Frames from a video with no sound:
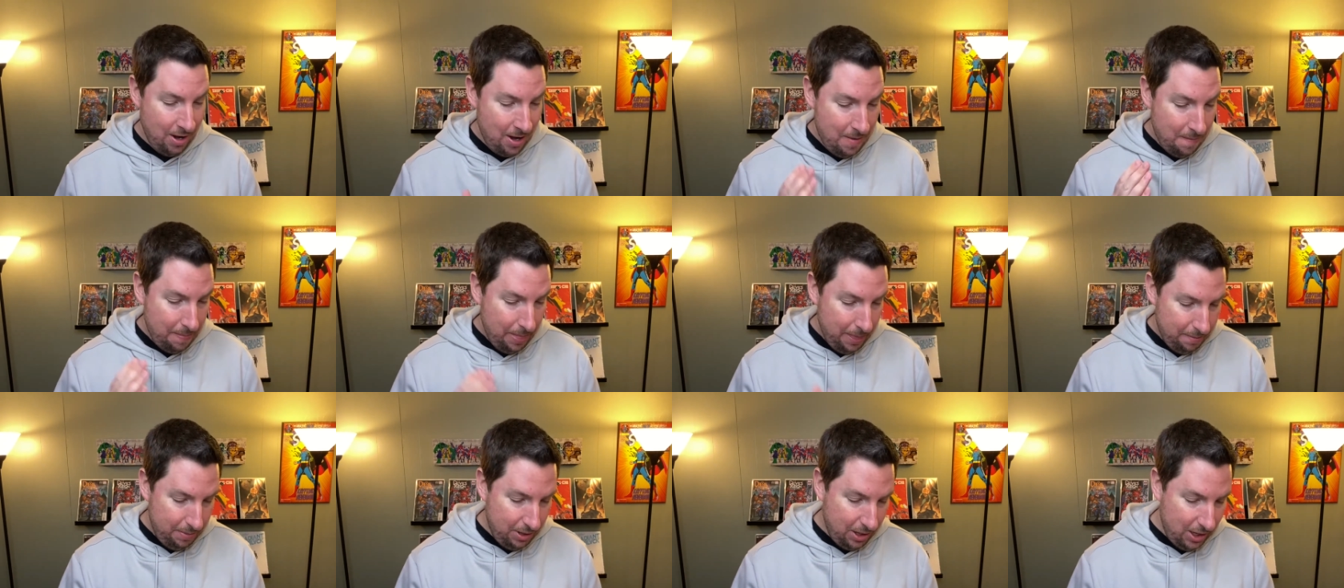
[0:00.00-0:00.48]

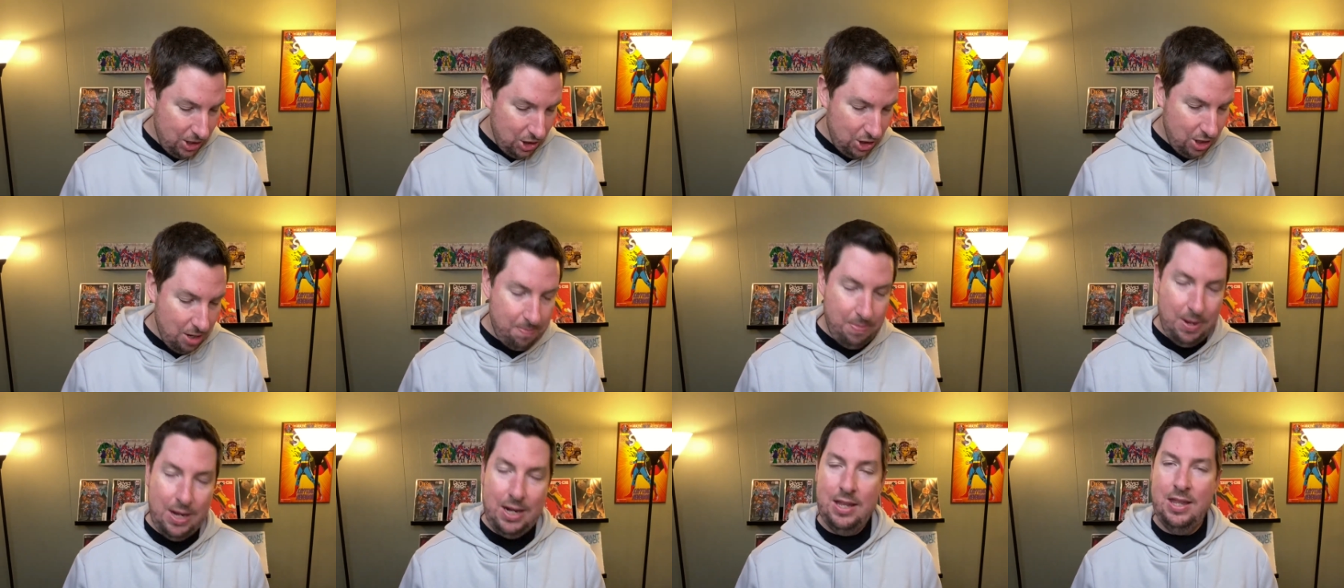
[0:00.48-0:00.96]
But let's
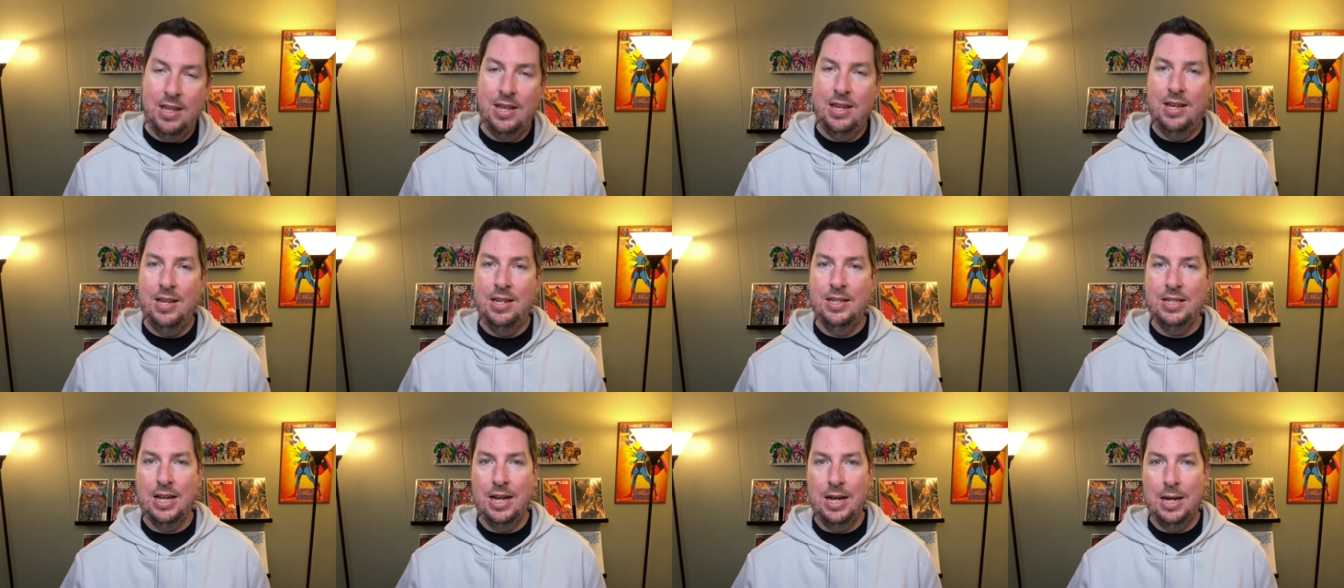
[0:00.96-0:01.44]
jump into
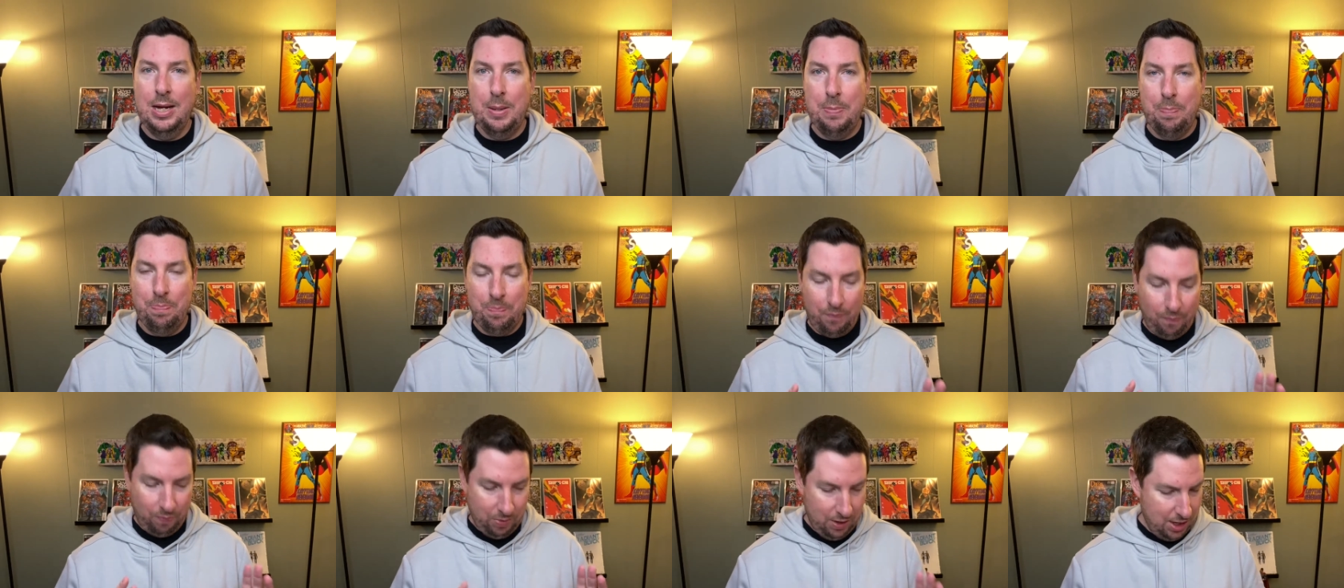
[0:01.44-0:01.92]
these
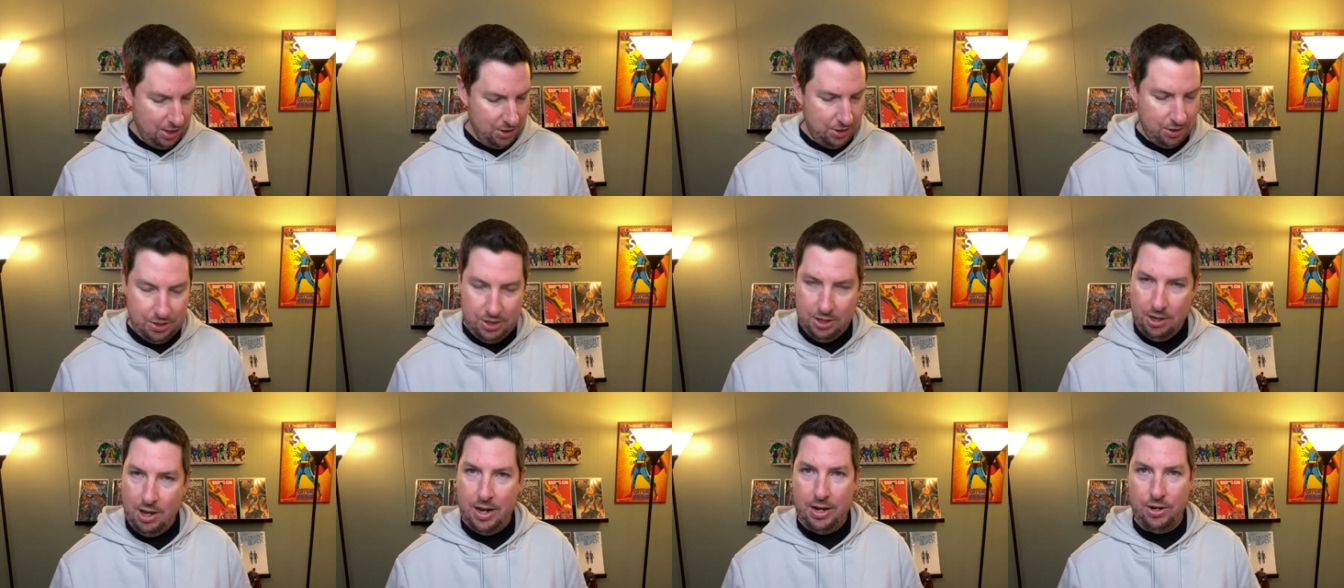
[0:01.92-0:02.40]
because there's
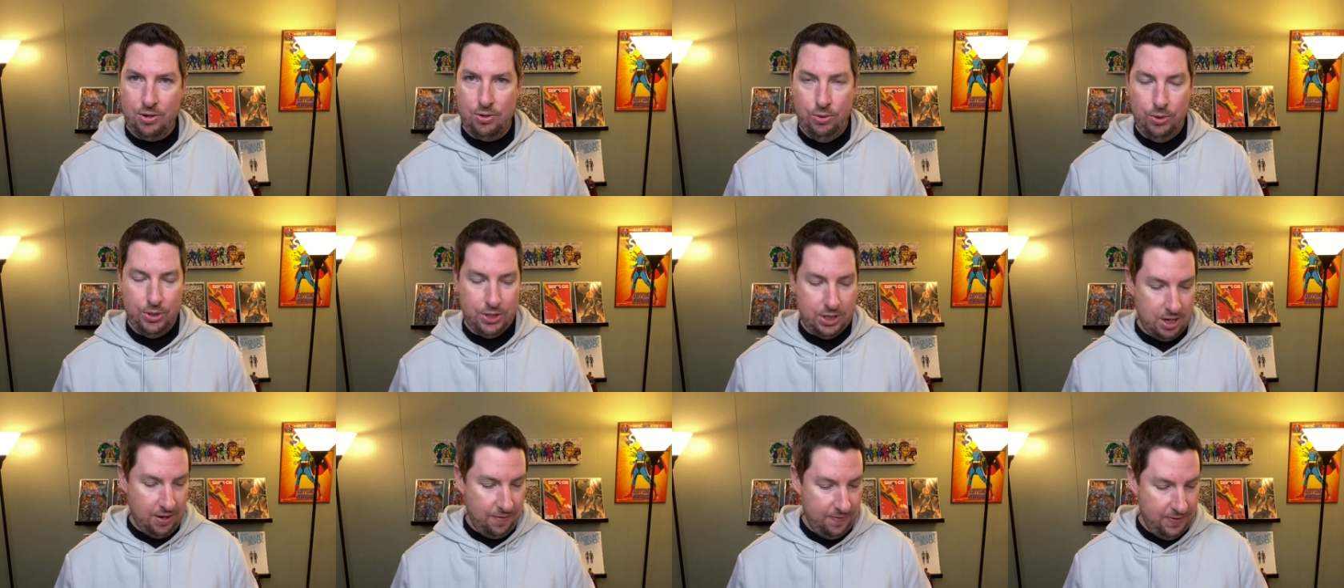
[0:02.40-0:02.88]
a lot of cool
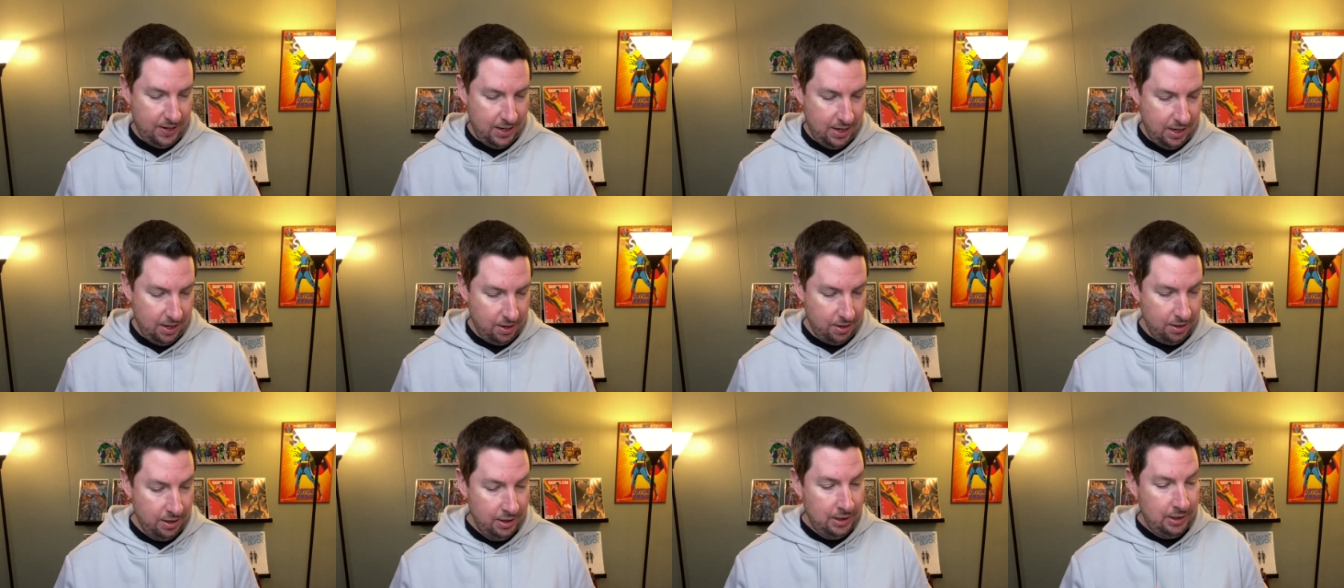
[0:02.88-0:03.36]
stuff in
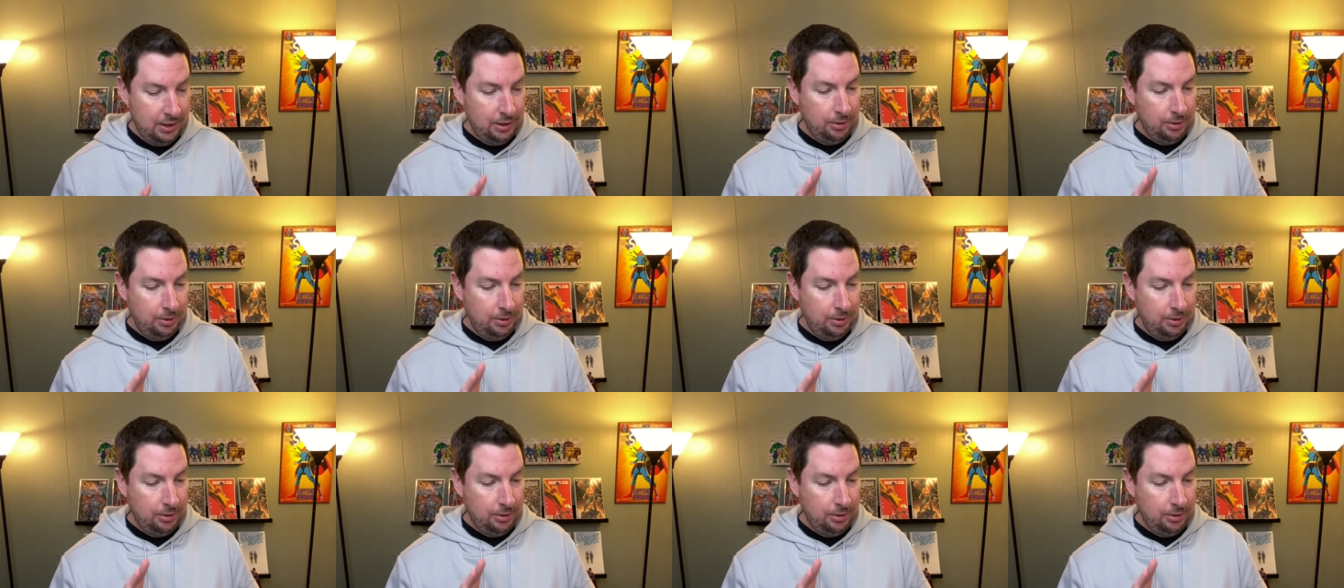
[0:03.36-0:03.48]
here.